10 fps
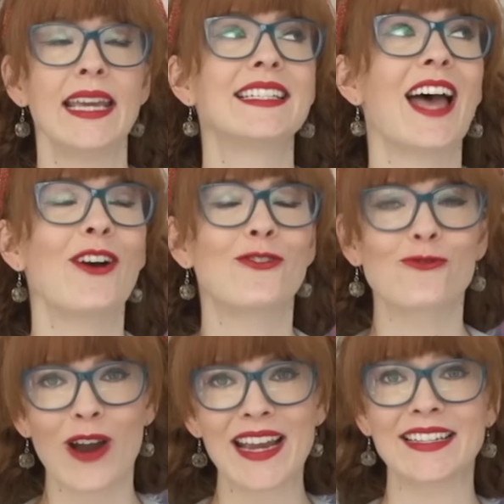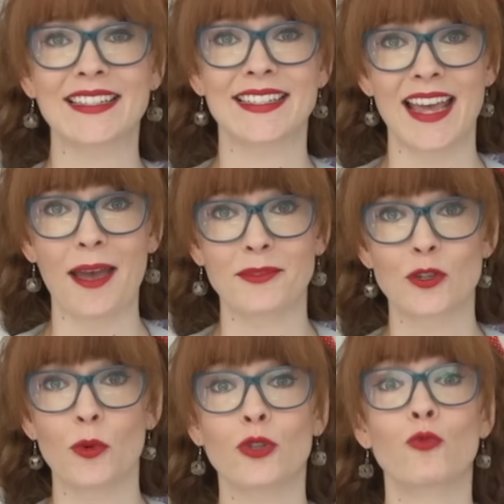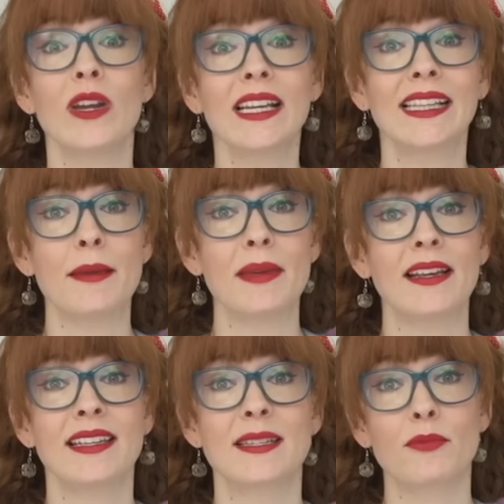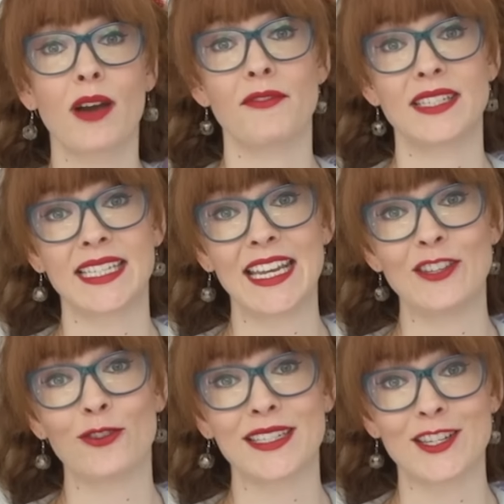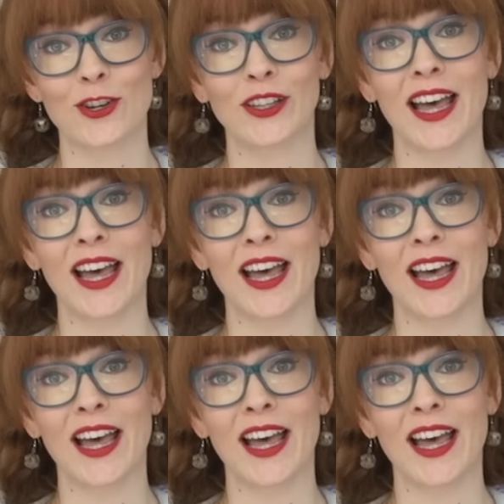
is a great step towards reclaiming some privacy in your digital